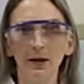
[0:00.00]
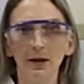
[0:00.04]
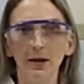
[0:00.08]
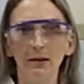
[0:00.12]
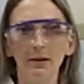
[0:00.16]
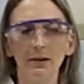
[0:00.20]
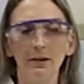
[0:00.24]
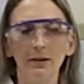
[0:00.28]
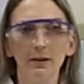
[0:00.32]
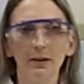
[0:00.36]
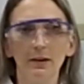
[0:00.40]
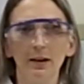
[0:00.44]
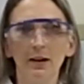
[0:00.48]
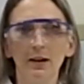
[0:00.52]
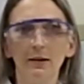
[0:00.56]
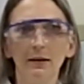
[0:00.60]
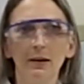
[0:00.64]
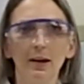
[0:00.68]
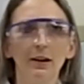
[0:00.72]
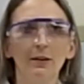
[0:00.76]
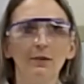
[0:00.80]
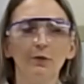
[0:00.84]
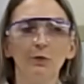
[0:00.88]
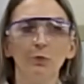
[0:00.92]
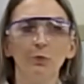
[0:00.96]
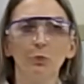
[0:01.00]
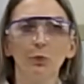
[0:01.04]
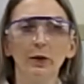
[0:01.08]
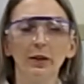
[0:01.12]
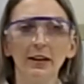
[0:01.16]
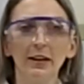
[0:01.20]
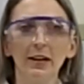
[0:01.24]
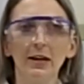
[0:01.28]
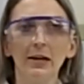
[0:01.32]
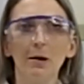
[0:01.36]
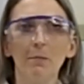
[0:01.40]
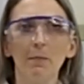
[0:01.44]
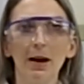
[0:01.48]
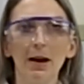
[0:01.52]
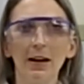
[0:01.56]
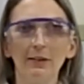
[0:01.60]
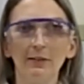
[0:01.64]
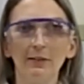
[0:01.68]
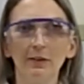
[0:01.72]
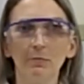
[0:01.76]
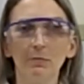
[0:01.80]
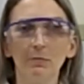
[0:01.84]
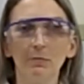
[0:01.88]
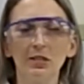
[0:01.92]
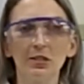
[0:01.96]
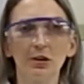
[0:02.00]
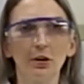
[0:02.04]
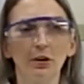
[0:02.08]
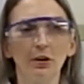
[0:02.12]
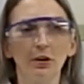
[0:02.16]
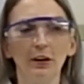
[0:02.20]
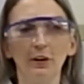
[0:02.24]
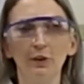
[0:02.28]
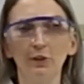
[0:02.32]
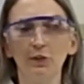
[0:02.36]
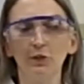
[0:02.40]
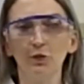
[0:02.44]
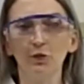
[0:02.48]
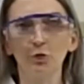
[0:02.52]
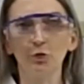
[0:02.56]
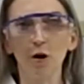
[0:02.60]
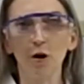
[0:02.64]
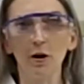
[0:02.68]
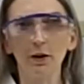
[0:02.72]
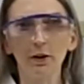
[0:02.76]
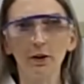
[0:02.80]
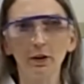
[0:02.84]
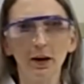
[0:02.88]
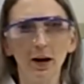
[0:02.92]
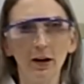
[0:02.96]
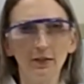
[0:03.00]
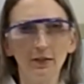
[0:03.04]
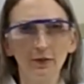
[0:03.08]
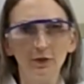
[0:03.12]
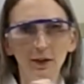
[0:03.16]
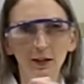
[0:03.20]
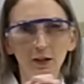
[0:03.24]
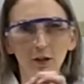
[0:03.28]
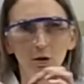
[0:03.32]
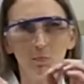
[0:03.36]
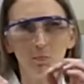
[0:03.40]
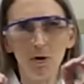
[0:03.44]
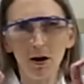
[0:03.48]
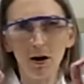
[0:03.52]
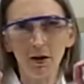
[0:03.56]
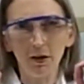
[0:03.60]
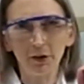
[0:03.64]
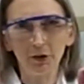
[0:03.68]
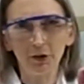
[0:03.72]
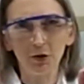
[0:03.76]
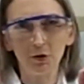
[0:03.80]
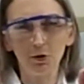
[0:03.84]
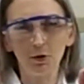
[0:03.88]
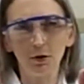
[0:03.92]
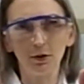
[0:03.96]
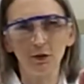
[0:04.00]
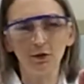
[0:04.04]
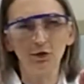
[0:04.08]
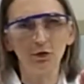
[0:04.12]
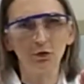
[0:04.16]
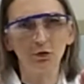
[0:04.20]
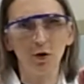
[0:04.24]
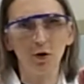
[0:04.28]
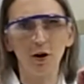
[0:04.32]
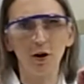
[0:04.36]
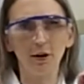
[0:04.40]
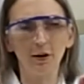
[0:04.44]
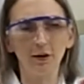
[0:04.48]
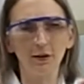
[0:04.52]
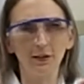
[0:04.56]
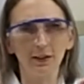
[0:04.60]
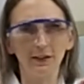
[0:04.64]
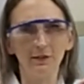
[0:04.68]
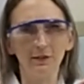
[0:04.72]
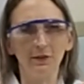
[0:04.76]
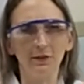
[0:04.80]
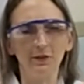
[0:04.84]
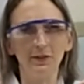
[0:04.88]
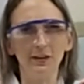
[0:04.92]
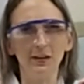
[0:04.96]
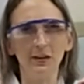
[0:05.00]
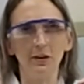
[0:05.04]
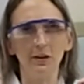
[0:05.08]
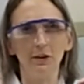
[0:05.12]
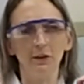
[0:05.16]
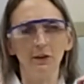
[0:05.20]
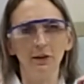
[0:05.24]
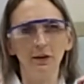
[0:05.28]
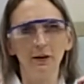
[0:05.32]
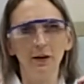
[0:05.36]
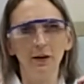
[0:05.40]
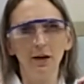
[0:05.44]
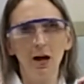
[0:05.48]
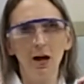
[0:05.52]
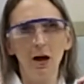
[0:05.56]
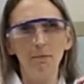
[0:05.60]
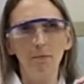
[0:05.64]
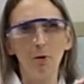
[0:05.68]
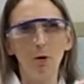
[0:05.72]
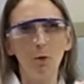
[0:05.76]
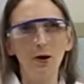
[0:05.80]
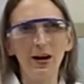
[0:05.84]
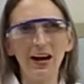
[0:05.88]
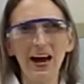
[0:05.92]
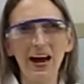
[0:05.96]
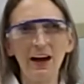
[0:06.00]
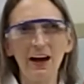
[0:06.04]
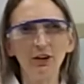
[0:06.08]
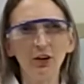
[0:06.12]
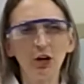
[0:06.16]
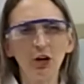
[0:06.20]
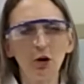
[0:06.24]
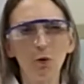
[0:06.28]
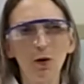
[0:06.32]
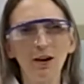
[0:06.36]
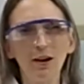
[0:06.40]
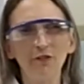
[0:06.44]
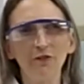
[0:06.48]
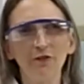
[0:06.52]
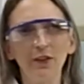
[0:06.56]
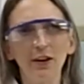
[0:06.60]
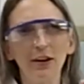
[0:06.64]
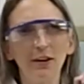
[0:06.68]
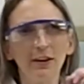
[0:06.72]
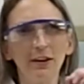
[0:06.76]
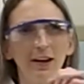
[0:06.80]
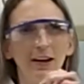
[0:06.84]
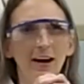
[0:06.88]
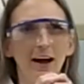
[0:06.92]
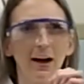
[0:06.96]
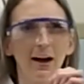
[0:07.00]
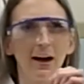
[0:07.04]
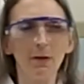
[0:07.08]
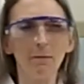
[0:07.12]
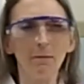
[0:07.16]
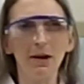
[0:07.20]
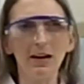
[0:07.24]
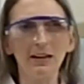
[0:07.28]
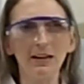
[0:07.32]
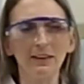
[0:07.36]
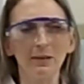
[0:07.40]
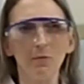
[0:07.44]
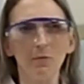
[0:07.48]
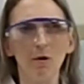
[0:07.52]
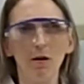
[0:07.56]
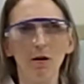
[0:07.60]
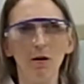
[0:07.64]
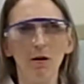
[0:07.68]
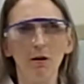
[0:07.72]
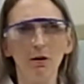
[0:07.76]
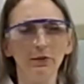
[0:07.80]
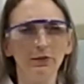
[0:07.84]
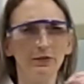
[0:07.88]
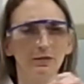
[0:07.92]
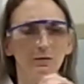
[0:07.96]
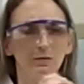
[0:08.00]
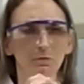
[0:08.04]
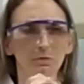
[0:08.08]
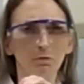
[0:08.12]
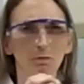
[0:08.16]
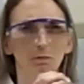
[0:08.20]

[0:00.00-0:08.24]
It's really an amazing material. It's stronger. A single molecule is stronger than steel. But we haven't quite figured out how to make them all